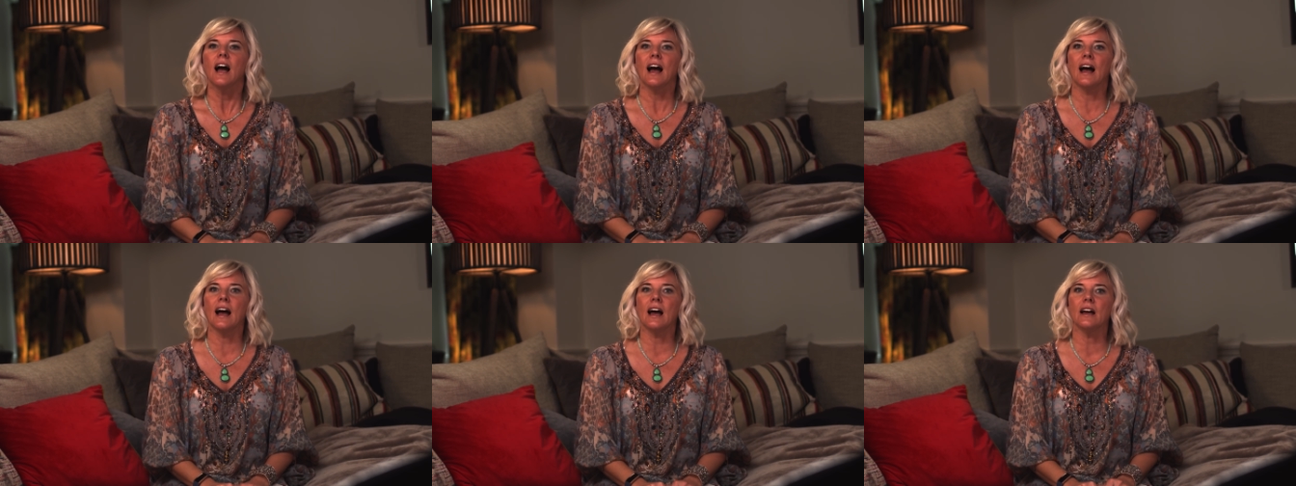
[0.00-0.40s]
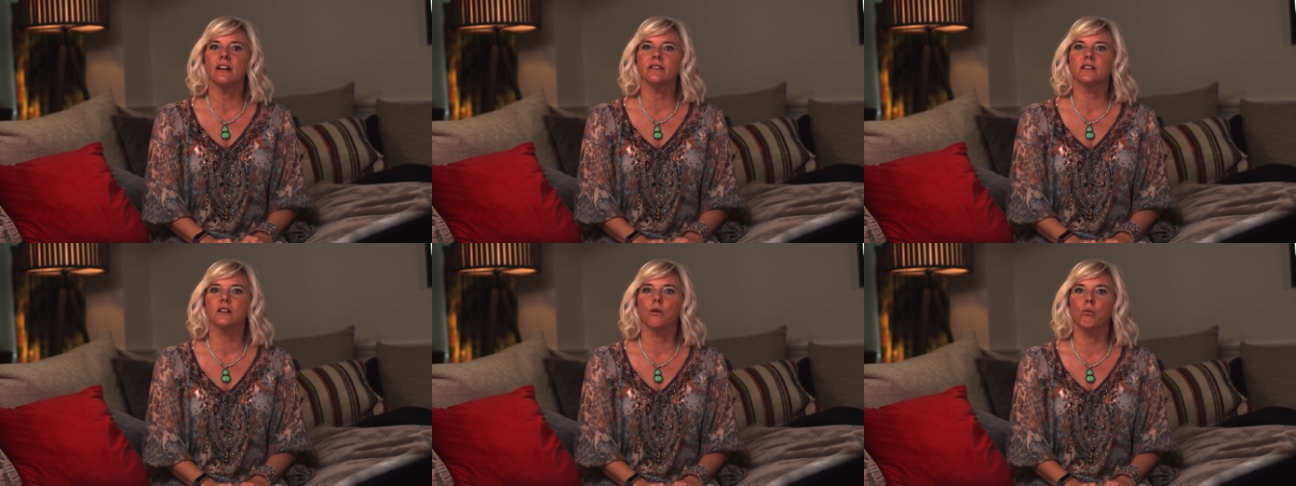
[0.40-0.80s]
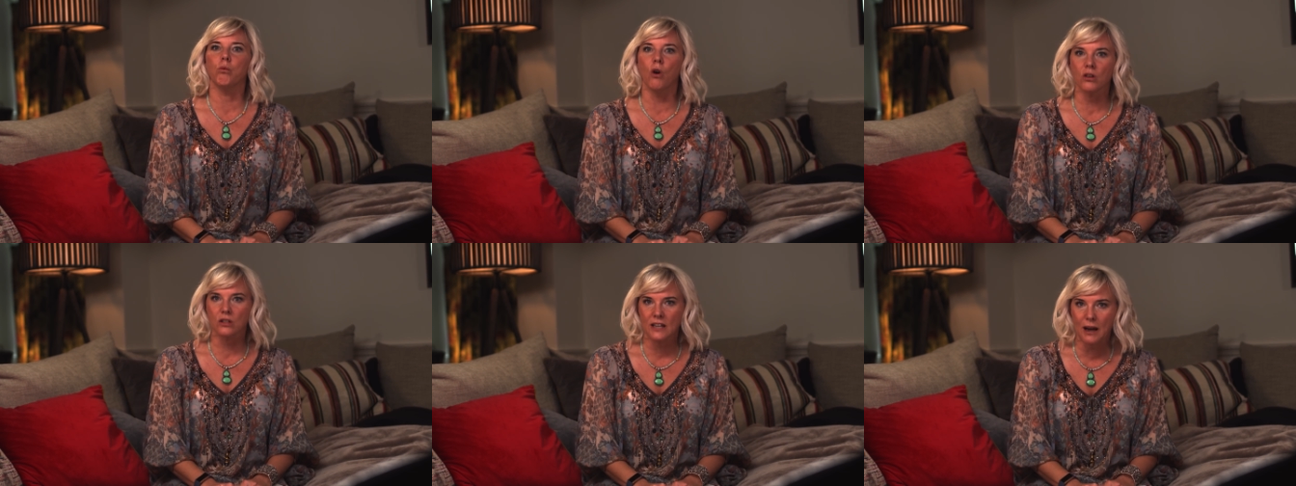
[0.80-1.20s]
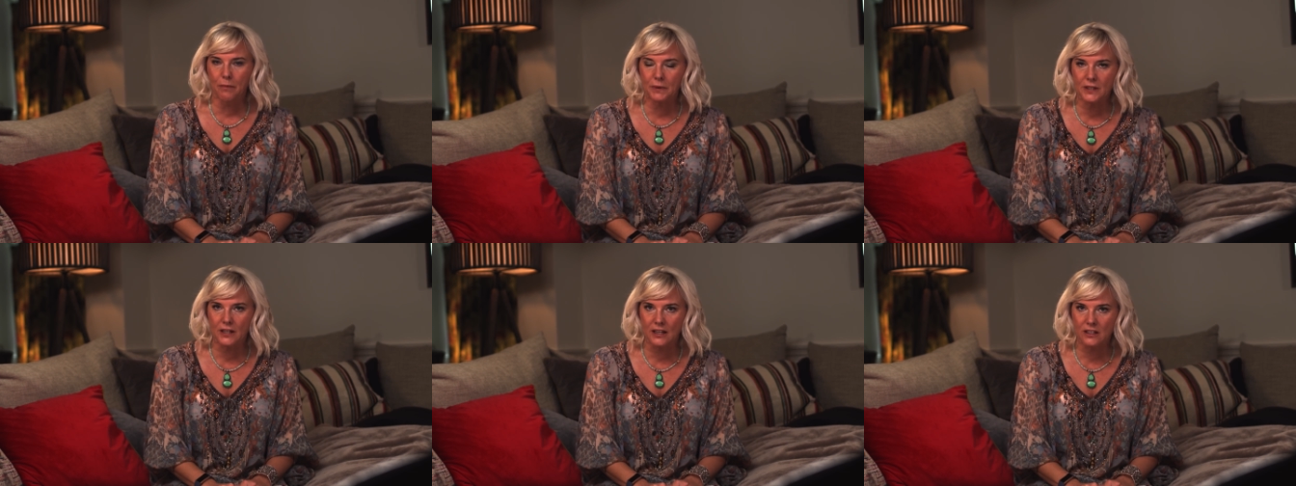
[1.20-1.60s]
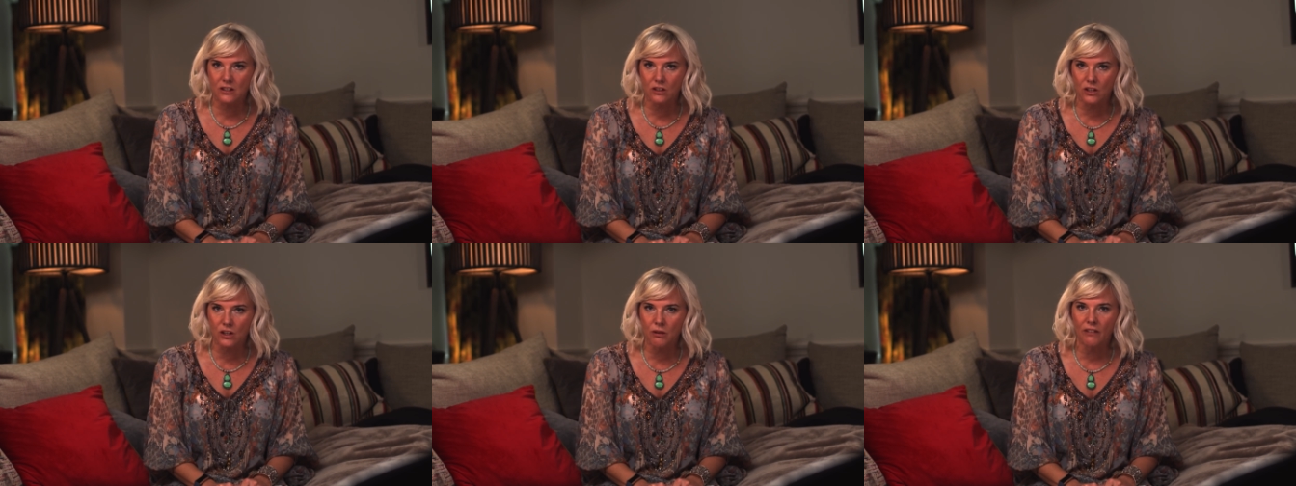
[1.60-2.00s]
and what's happened
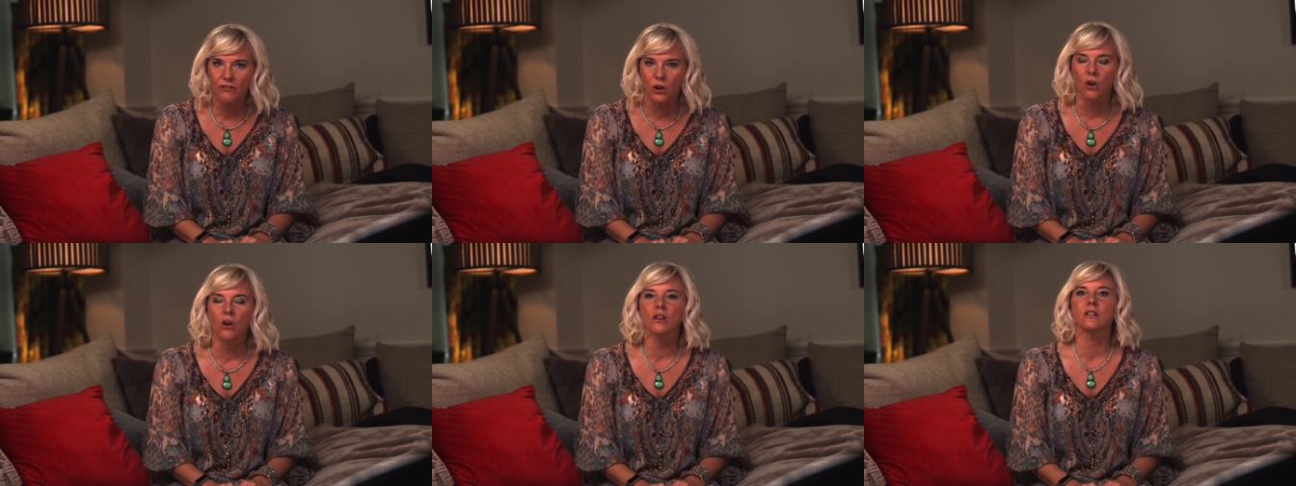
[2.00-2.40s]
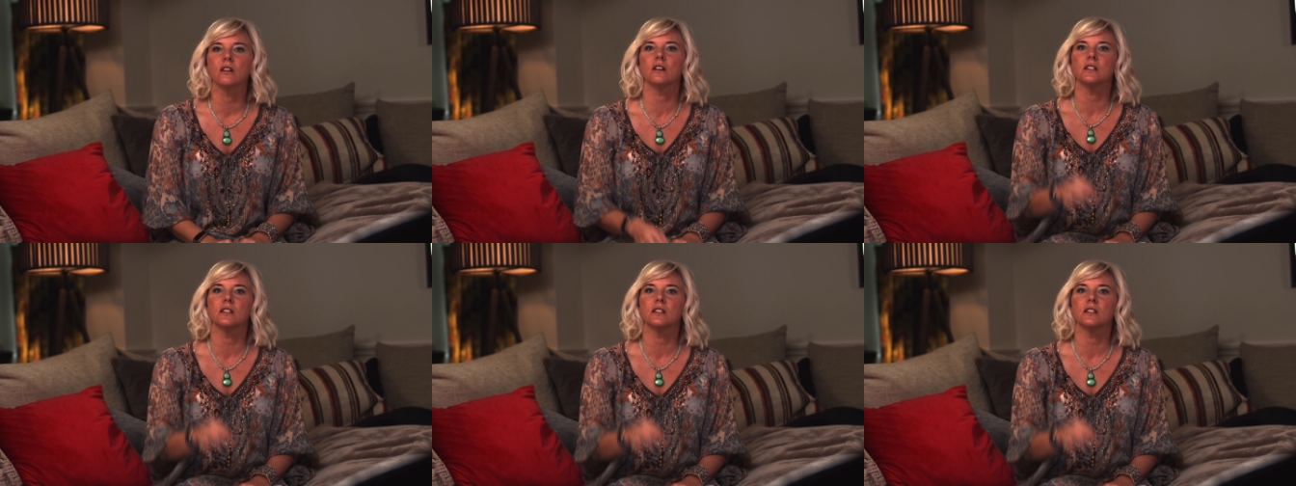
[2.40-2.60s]
is you have got